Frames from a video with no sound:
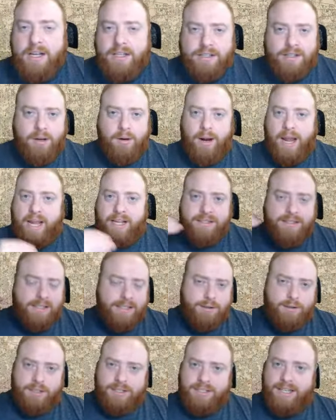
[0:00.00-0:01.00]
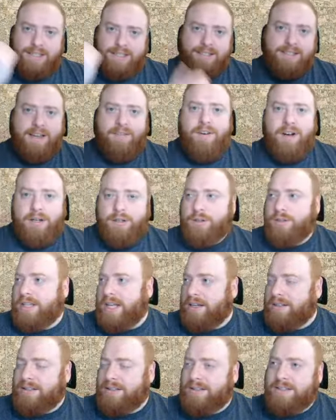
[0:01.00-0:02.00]
So, ancestry tests
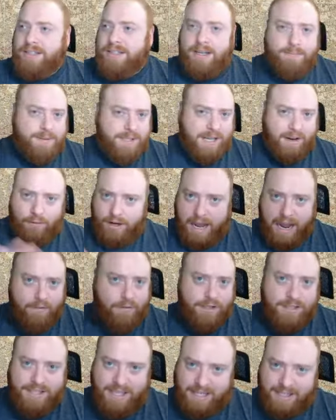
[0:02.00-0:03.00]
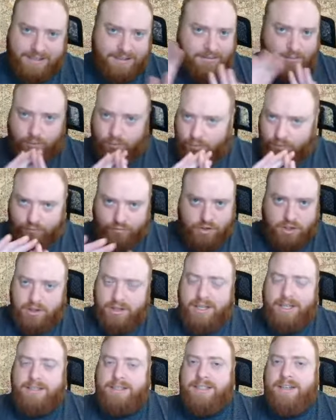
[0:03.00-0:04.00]
700,000 SNPs, every every test
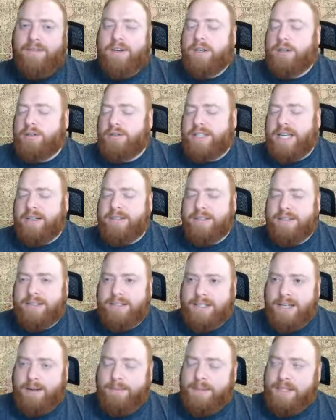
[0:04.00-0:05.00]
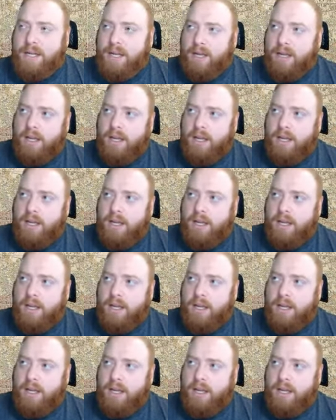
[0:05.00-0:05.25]
clean 700,000 SNPs.